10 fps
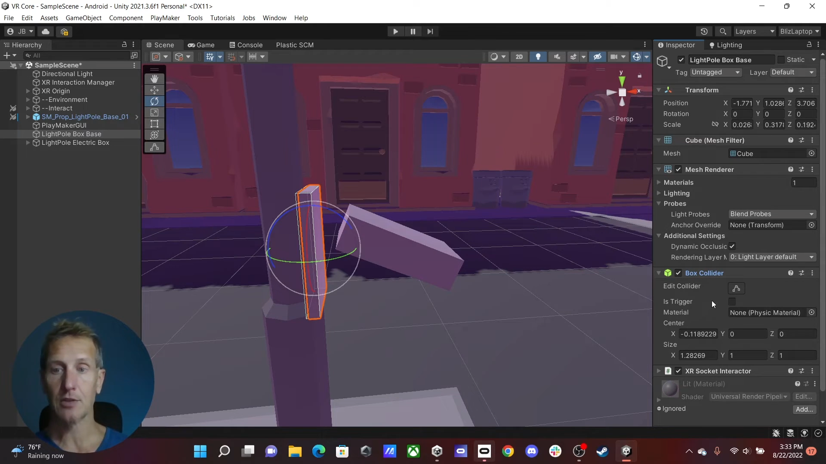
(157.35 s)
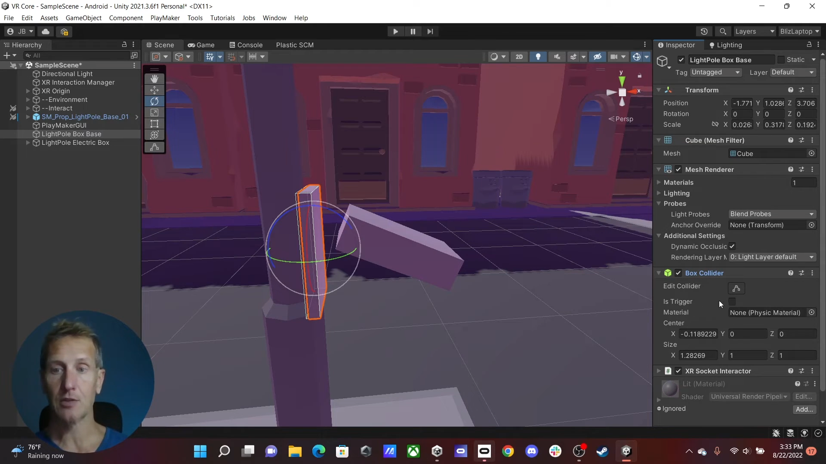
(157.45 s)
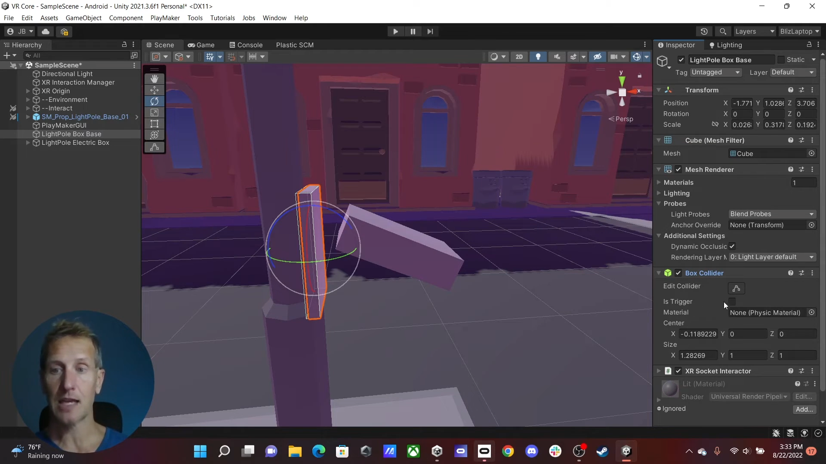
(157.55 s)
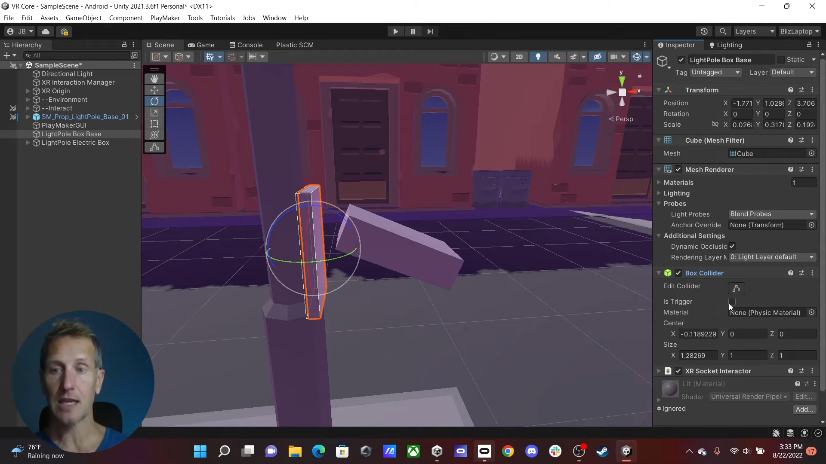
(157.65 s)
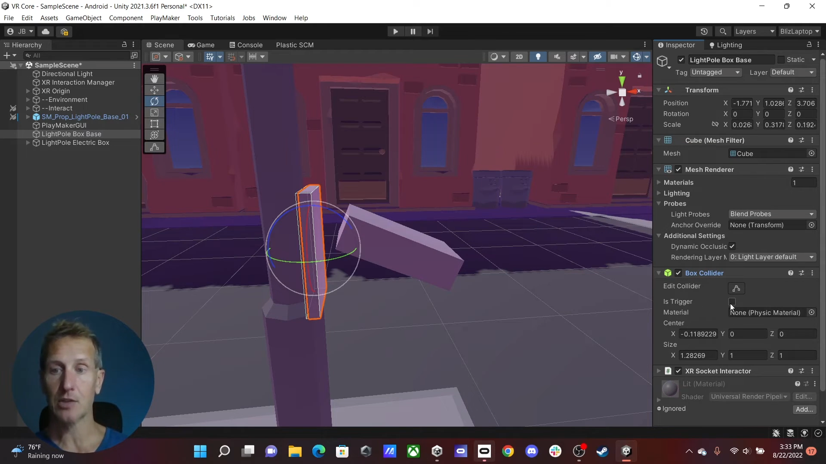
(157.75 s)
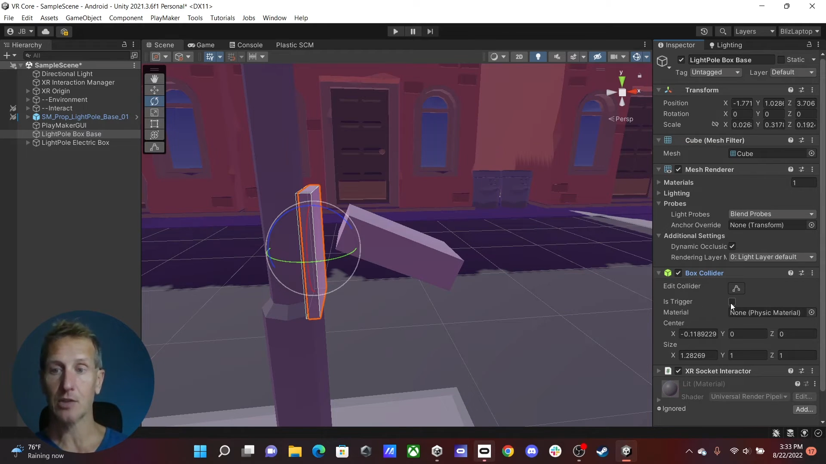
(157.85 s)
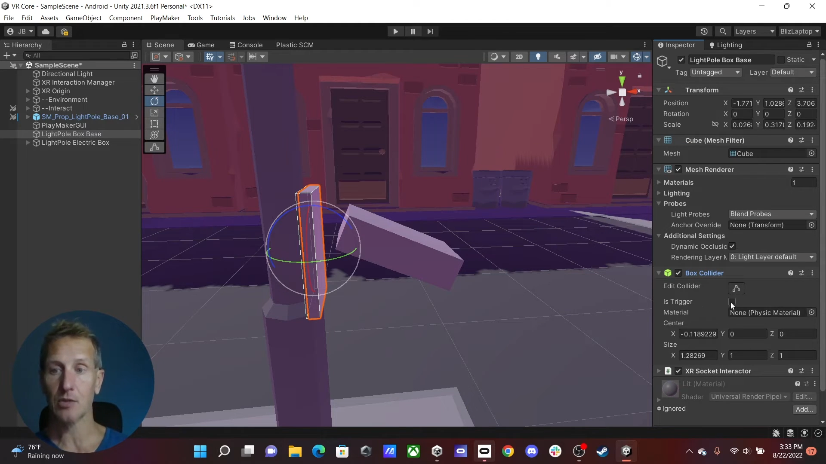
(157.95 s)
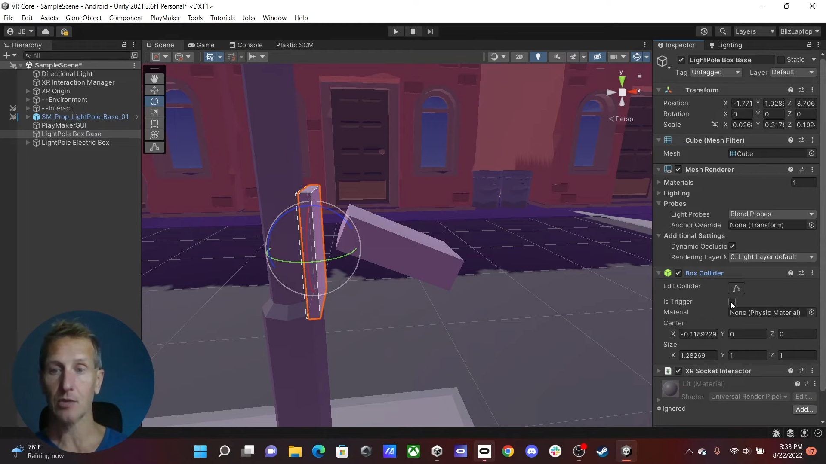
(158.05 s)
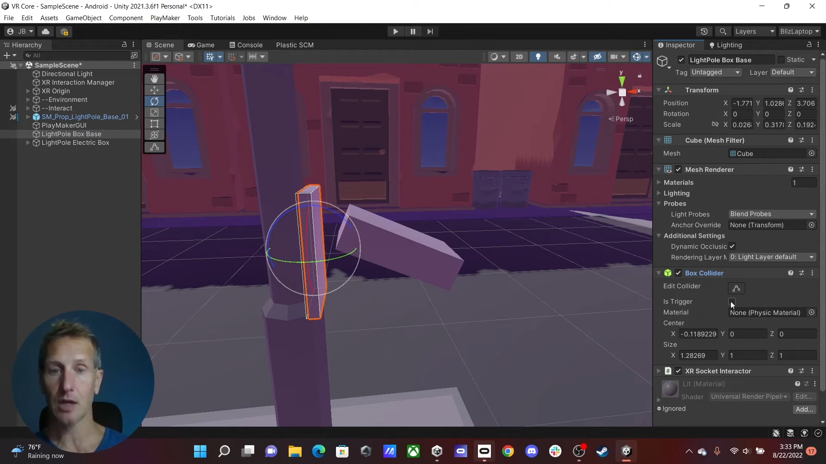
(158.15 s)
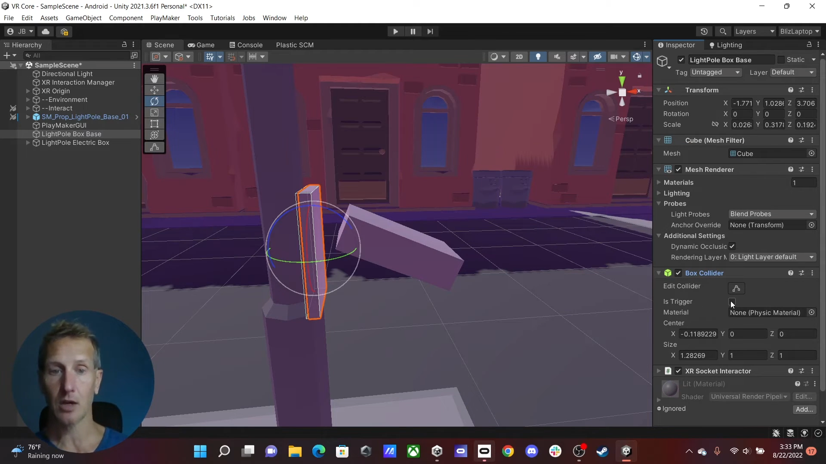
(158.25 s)
to a
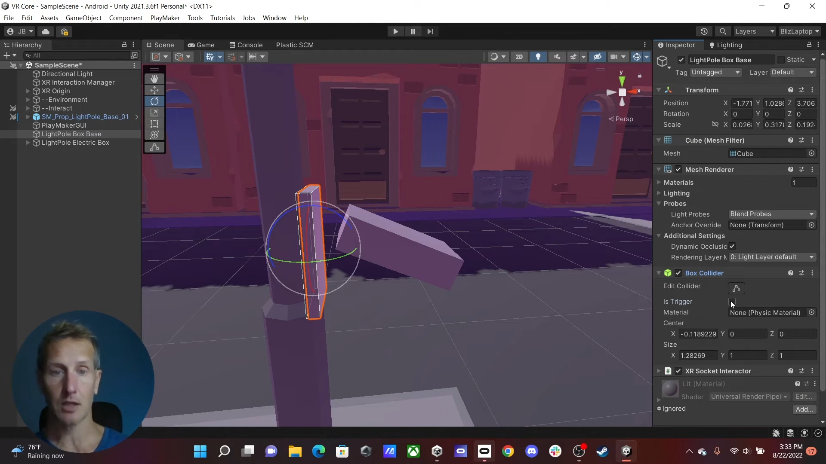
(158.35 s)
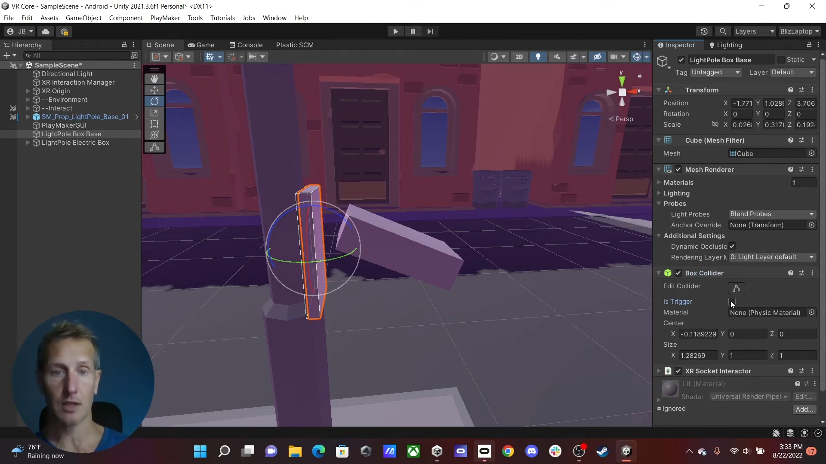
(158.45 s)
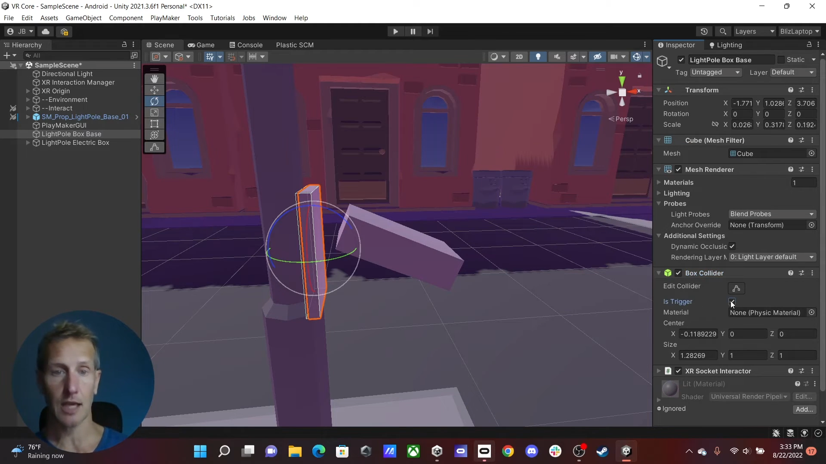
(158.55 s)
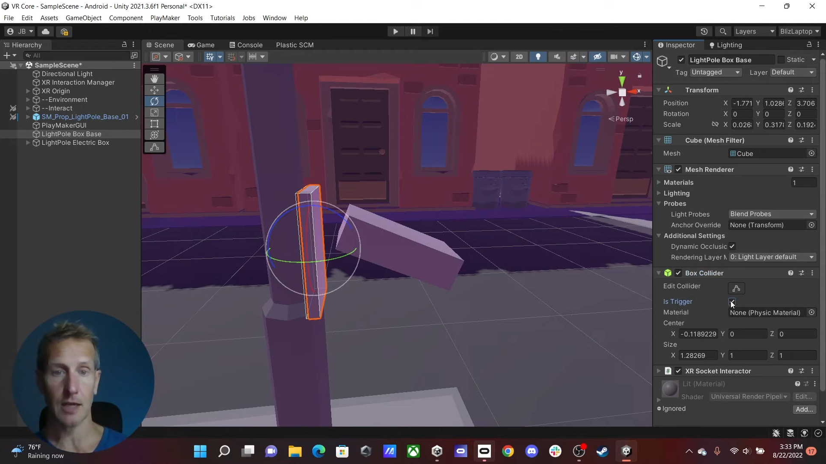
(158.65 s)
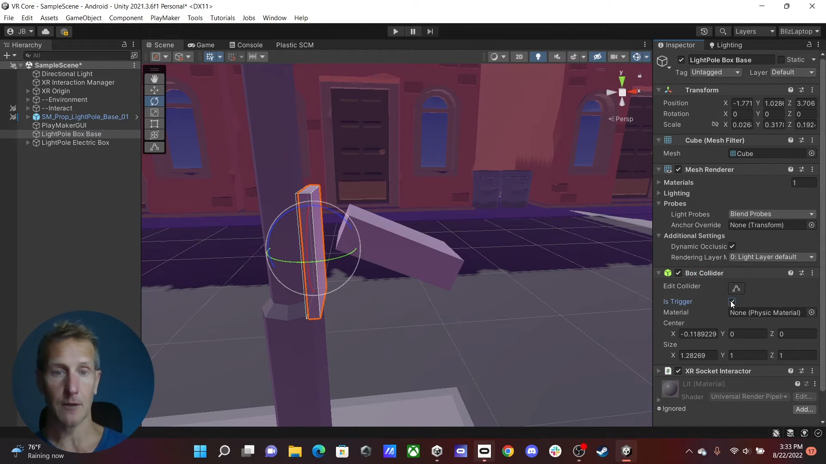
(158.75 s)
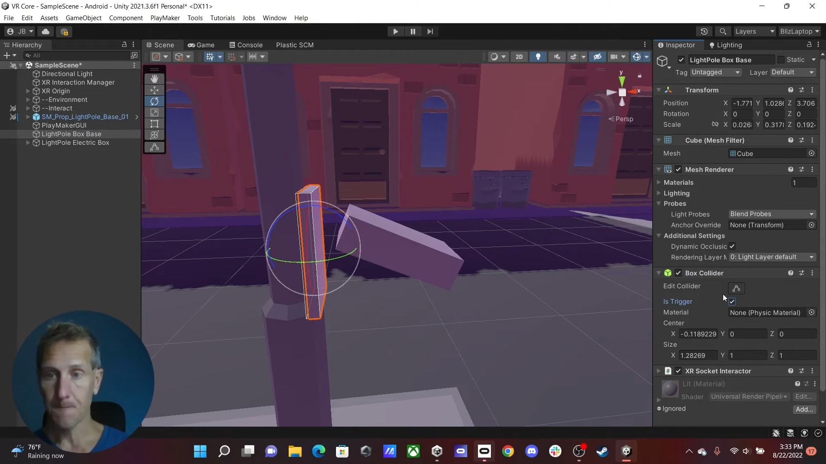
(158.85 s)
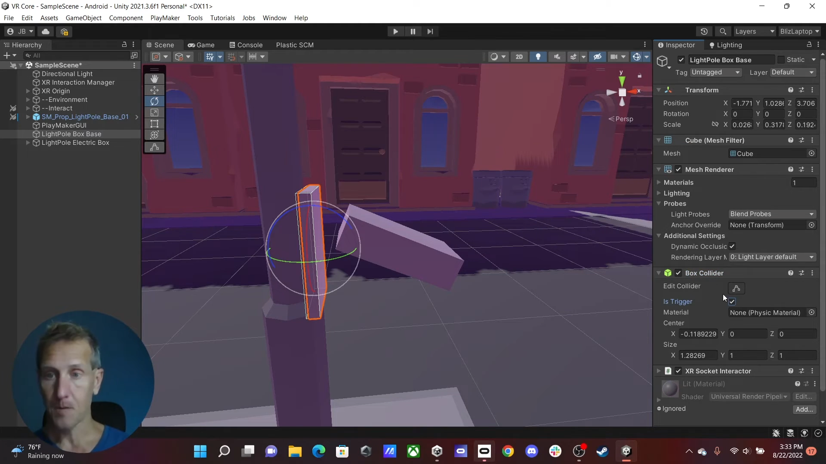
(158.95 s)
trigger collider.